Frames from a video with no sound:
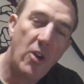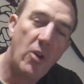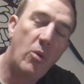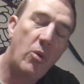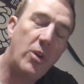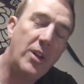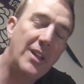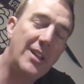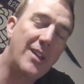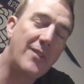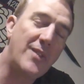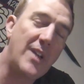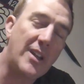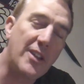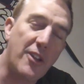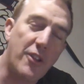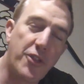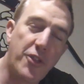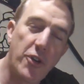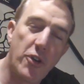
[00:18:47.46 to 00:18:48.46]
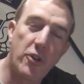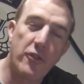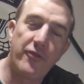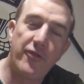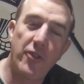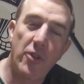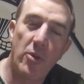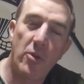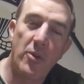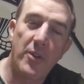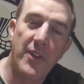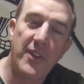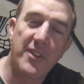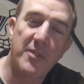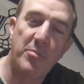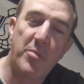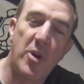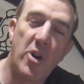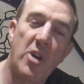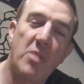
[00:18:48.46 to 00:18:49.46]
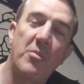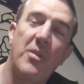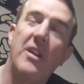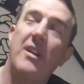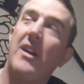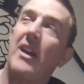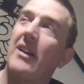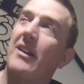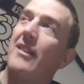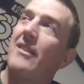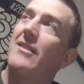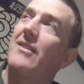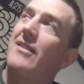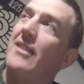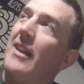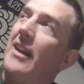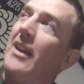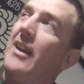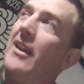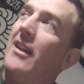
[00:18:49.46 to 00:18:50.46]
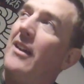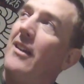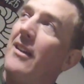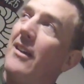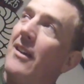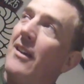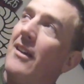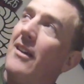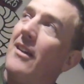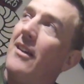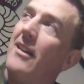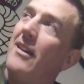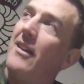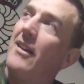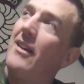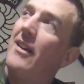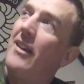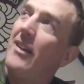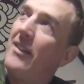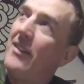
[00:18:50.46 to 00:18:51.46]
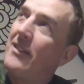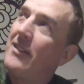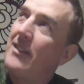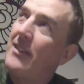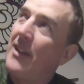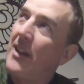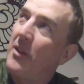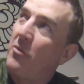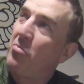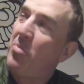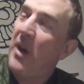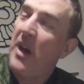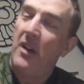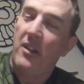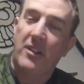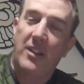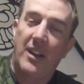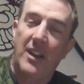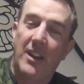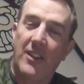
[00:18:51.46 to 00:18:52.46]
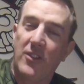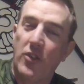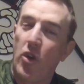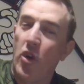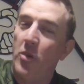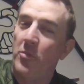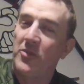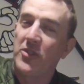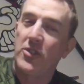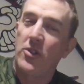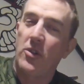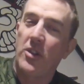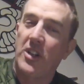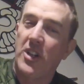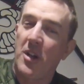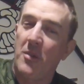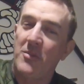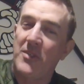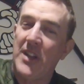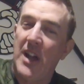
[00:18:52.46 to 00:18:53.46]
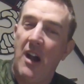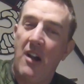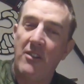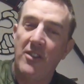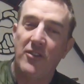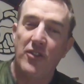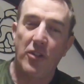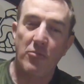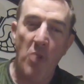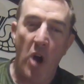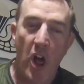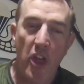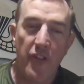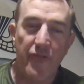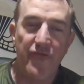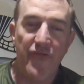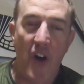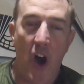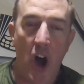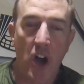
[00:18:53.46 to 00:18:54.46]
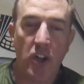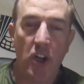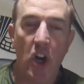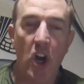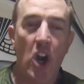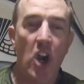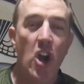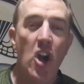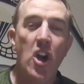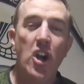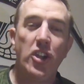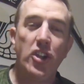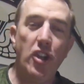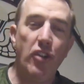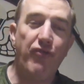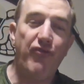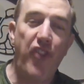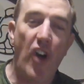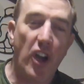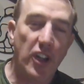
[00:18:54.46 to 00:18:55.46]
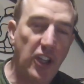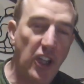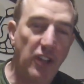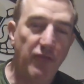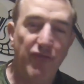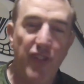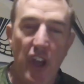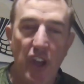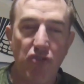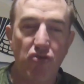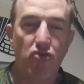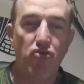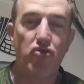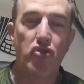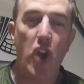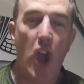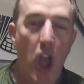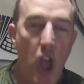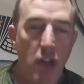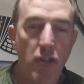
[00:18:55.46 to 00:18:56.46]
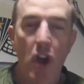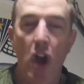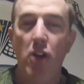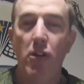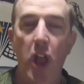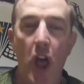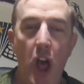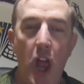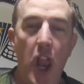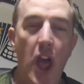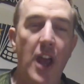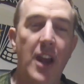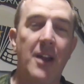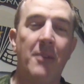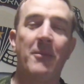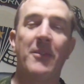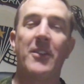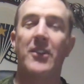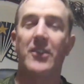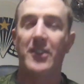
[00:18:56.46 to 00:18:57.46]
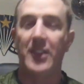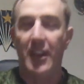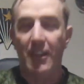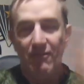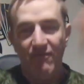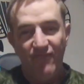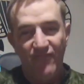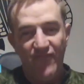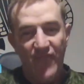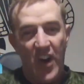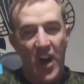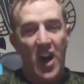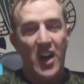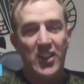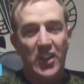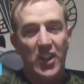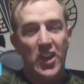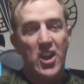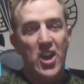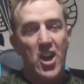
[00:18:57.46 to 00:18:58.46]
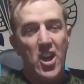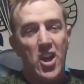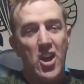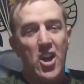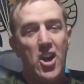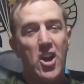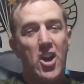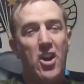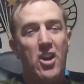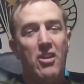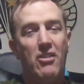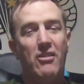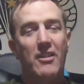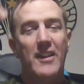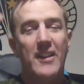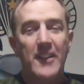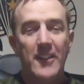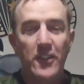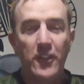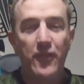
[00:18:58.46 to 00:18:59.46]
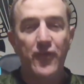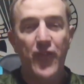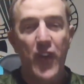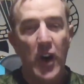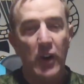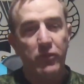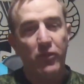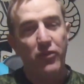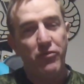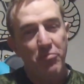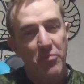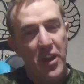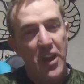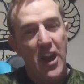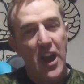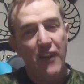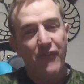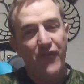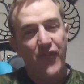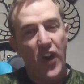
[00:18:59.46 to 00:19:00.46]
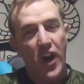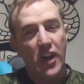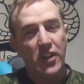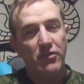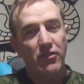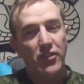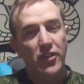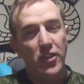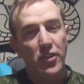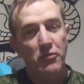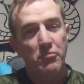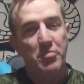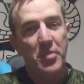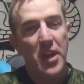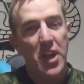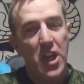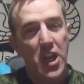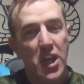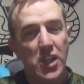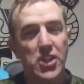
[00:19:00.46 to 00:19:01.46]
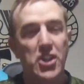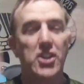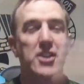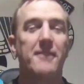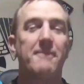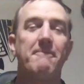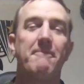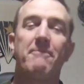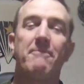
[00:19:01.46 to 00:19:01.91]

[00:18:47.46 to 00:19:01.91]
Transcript: Well, he lived on the third floor in this apartment, and I could see his, like, balcony. So he opens the door, he comes out, and he's like, motherfucker, you fucking piece of shit. I'm just like, fuck you. You fuck with me, I fuck with you, bitch.